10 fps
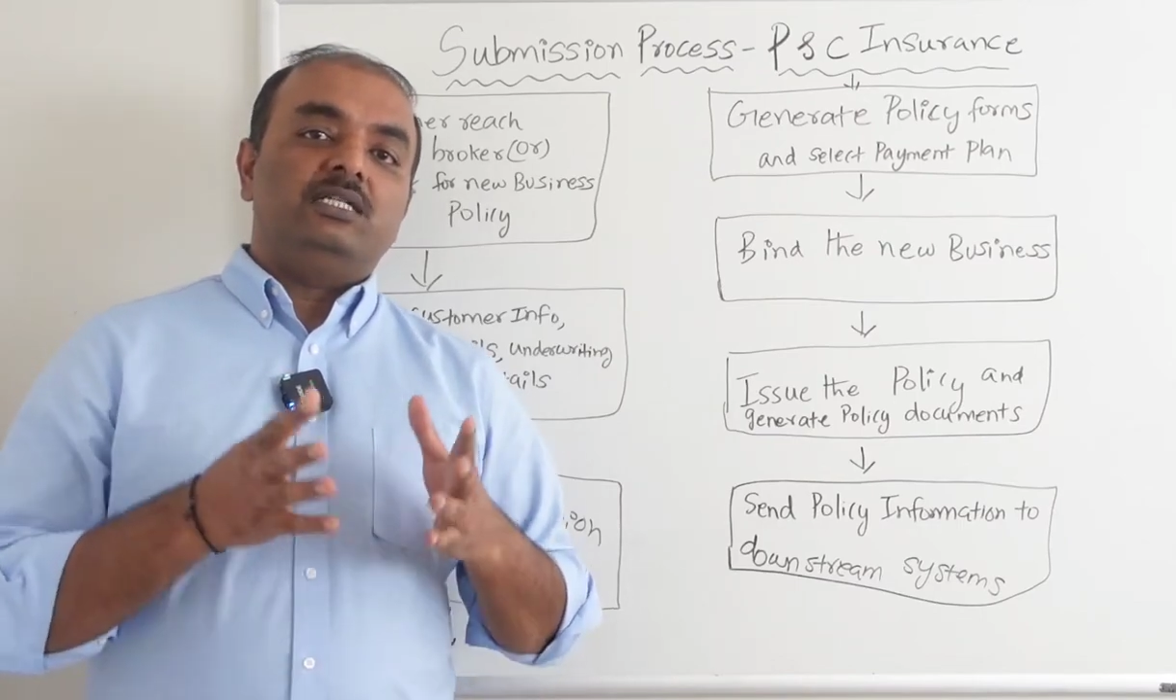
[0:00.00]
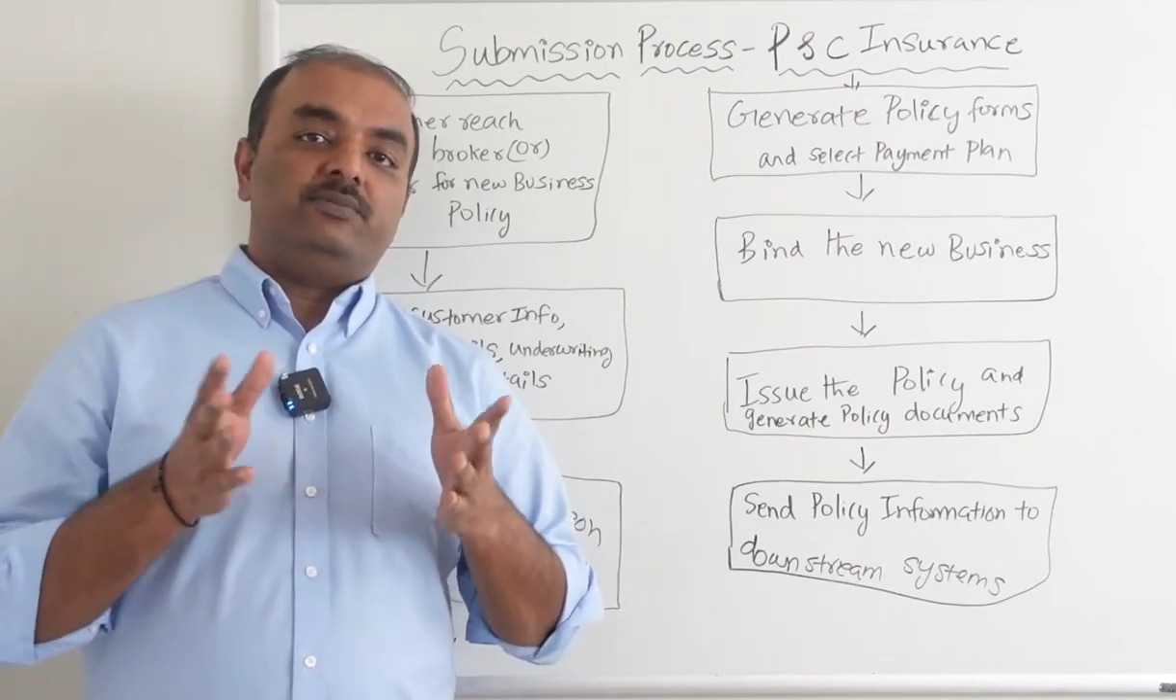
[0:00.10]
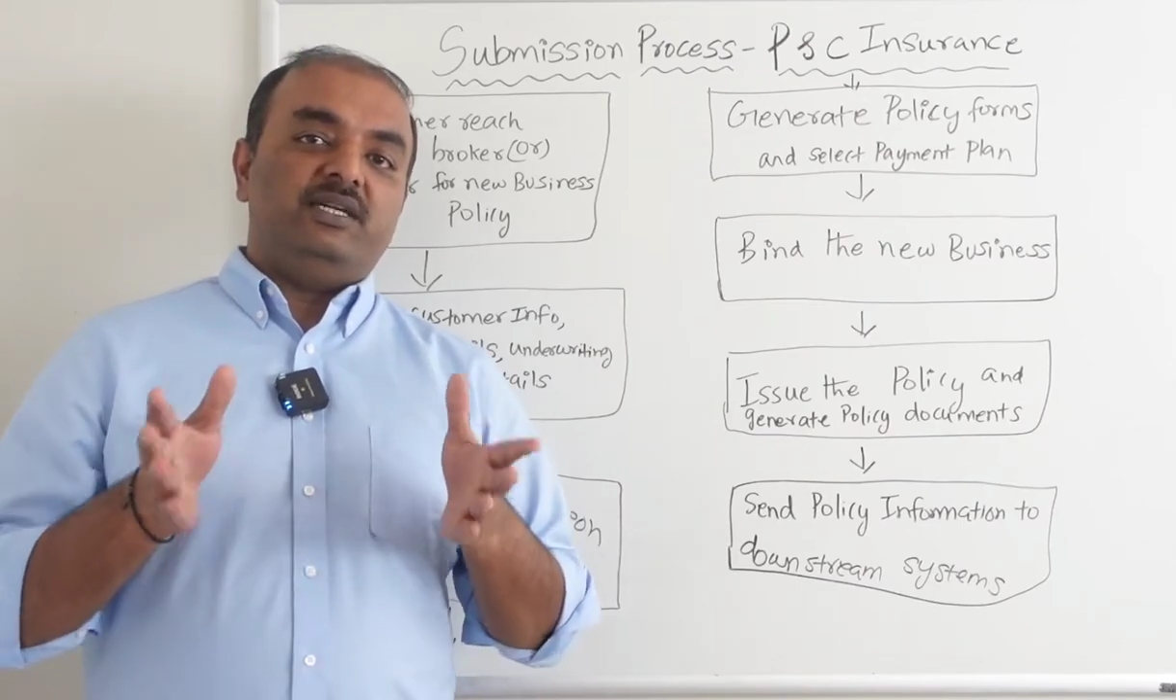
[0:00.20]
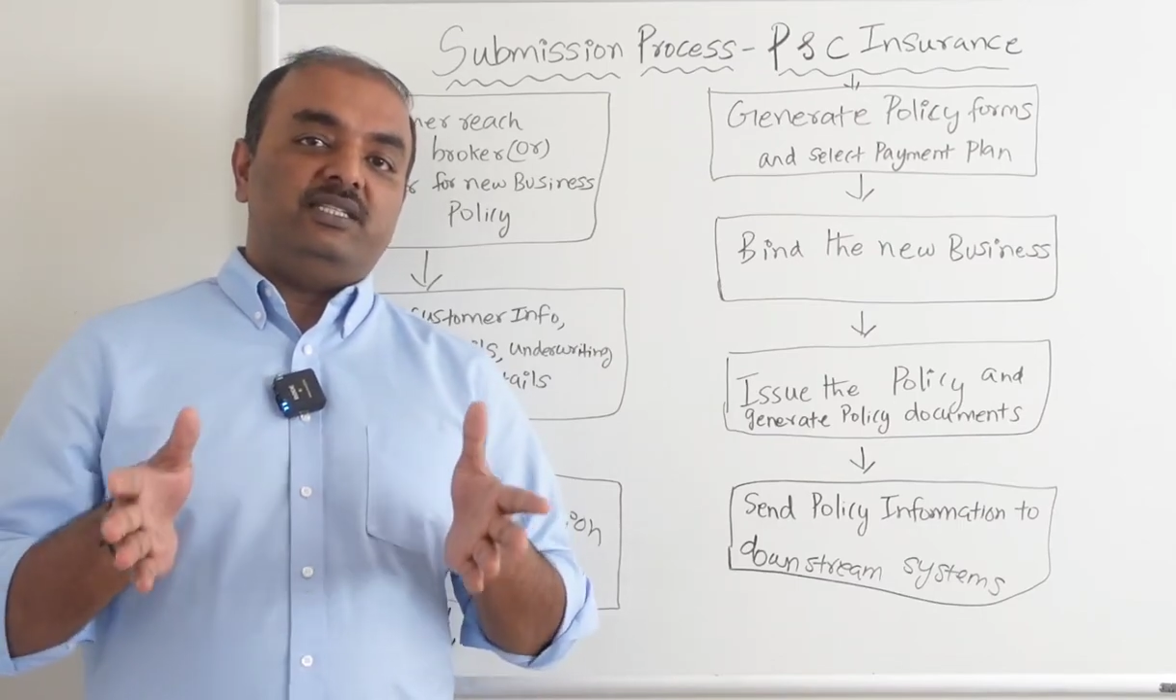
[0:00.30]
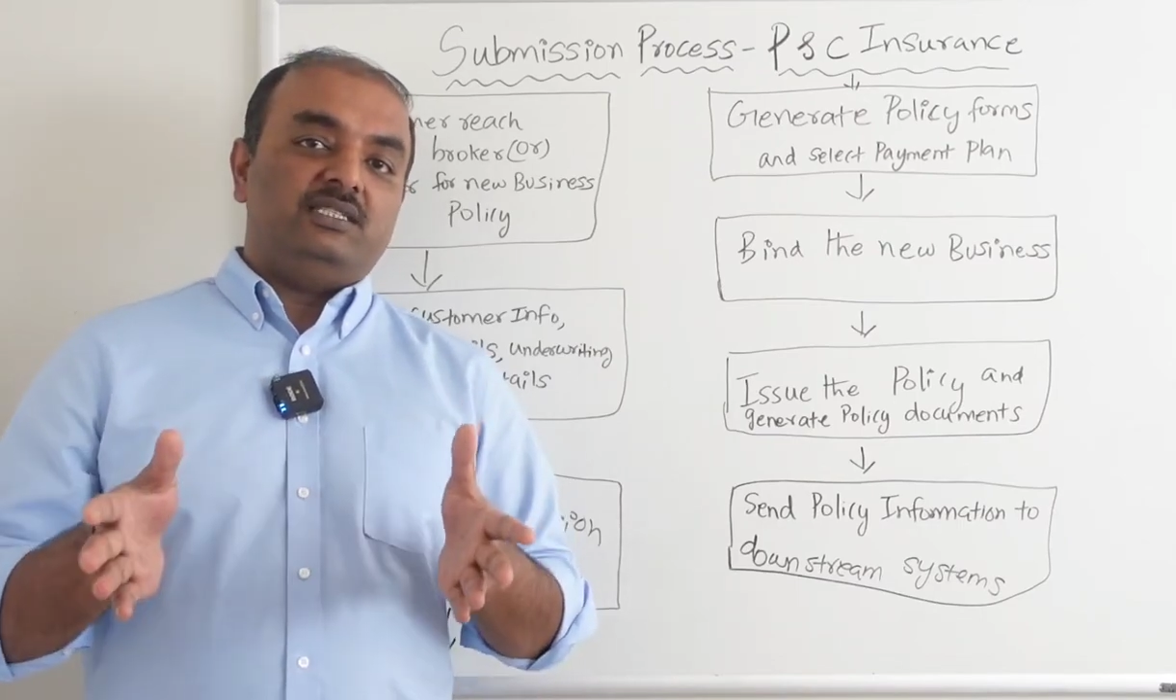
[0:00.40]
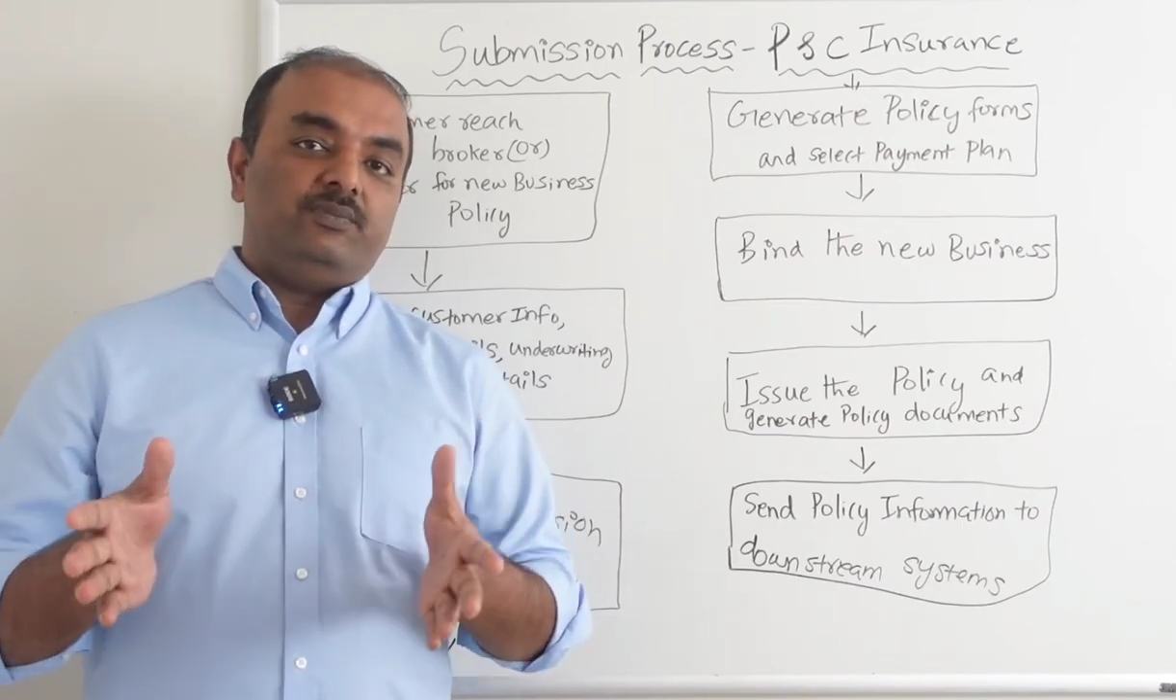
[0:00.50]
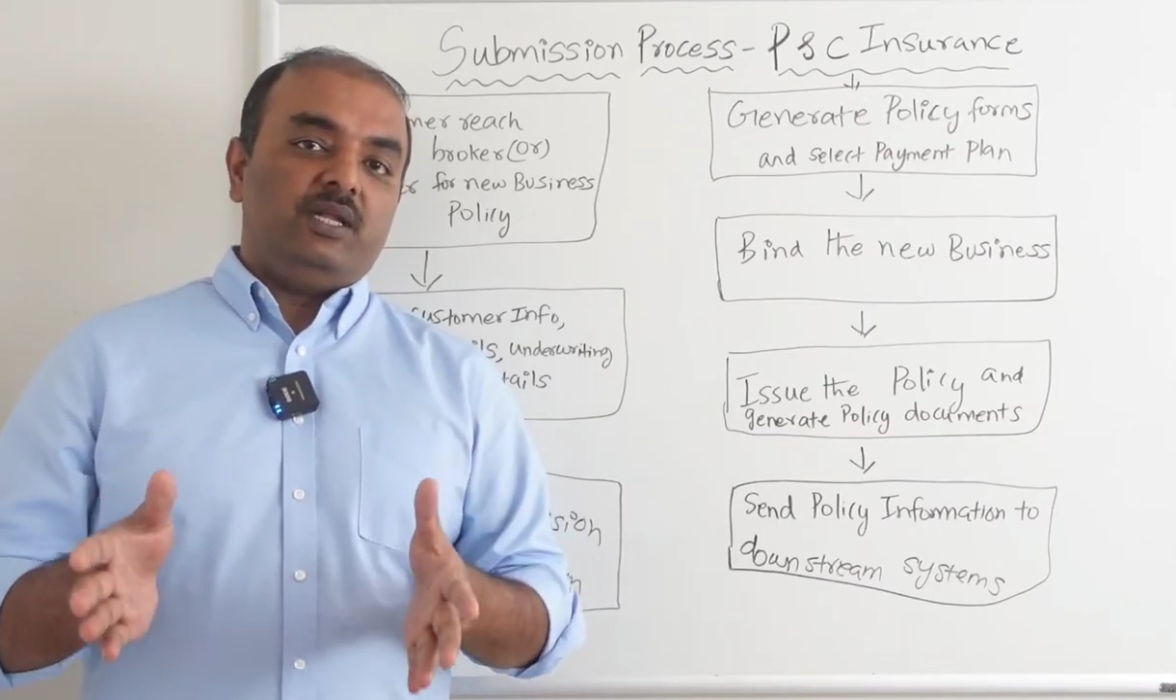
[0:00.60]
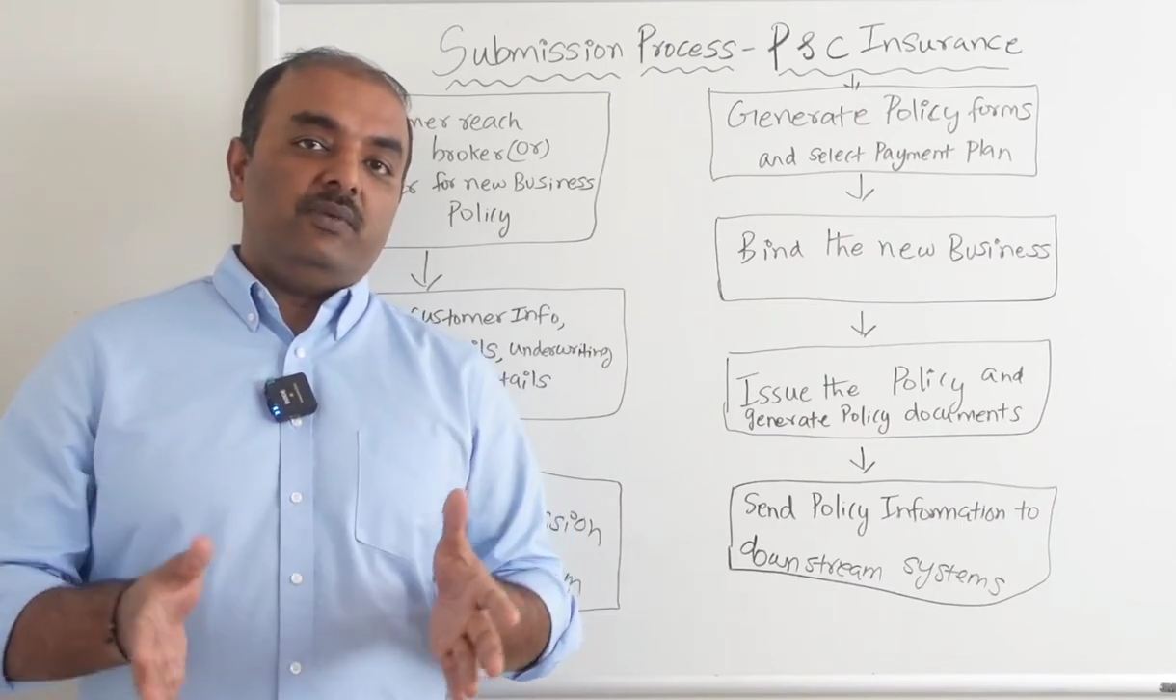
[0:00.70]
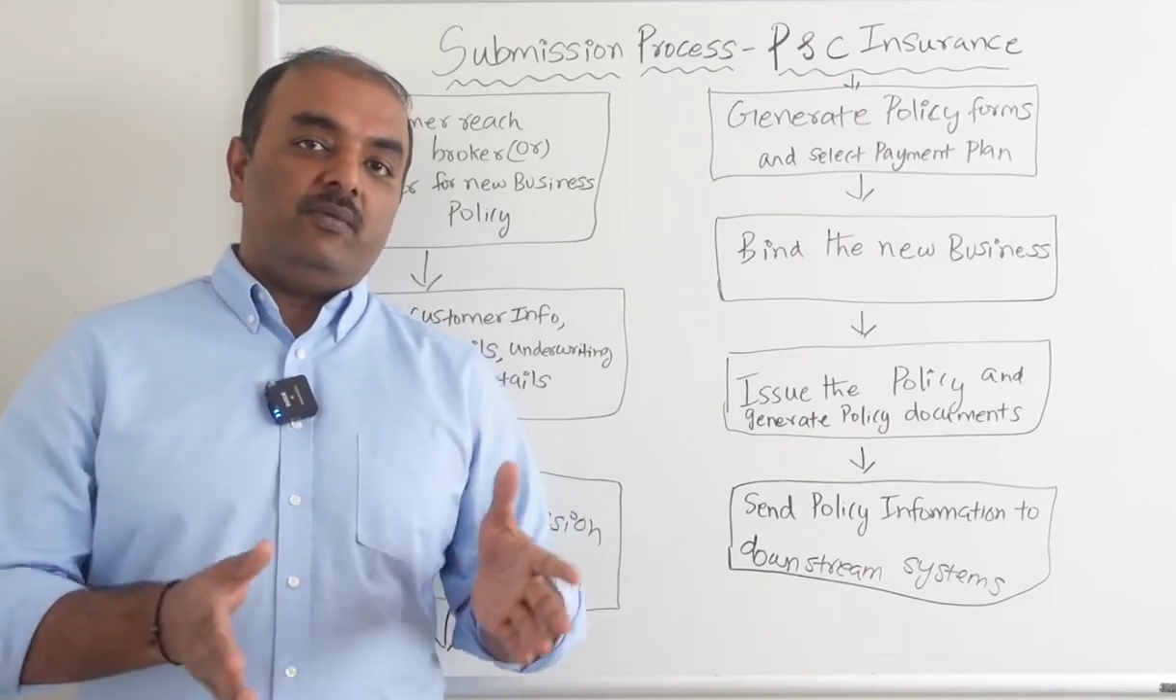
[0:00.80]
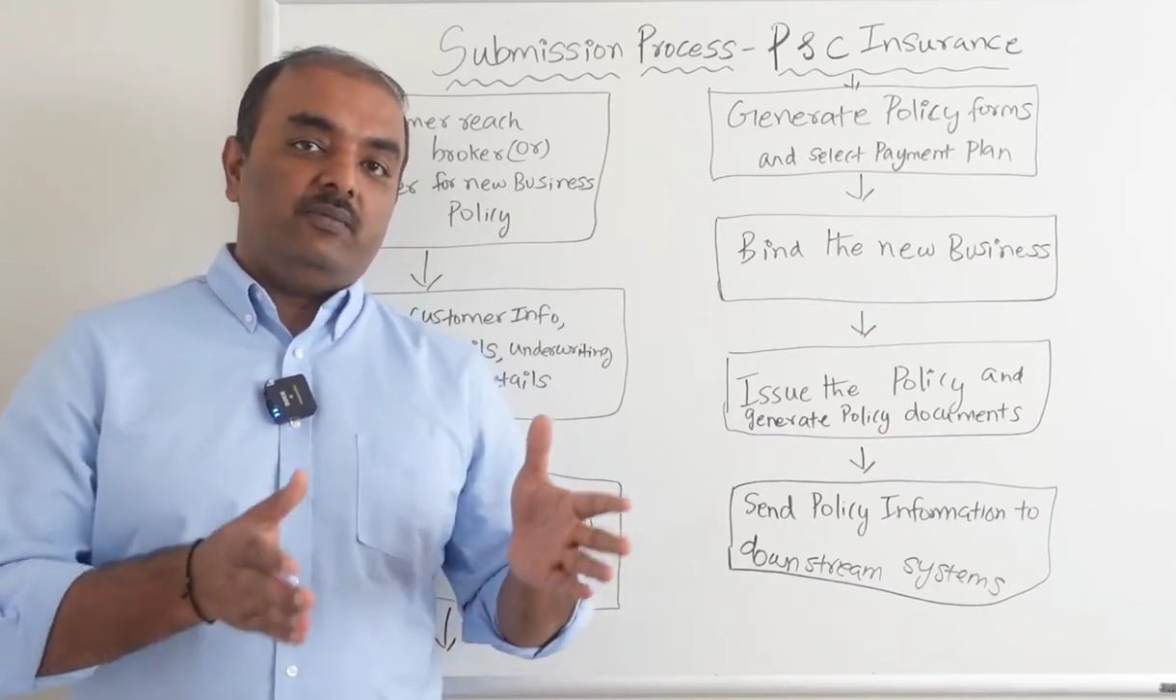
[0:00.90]
split this
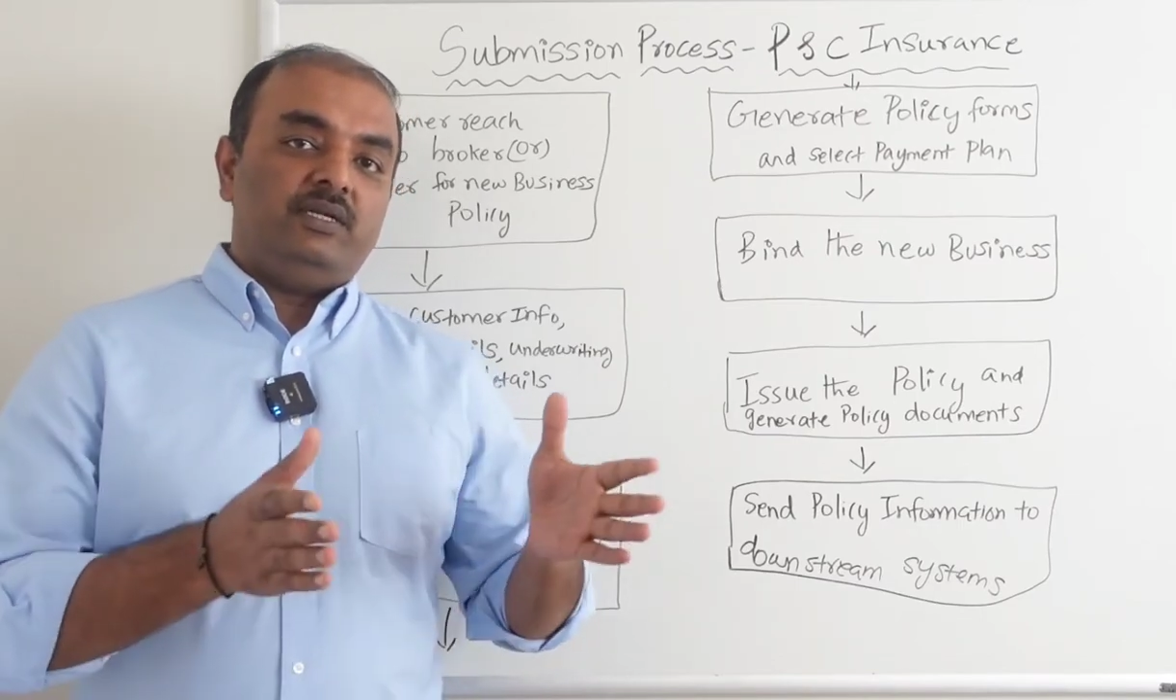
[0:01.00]
premium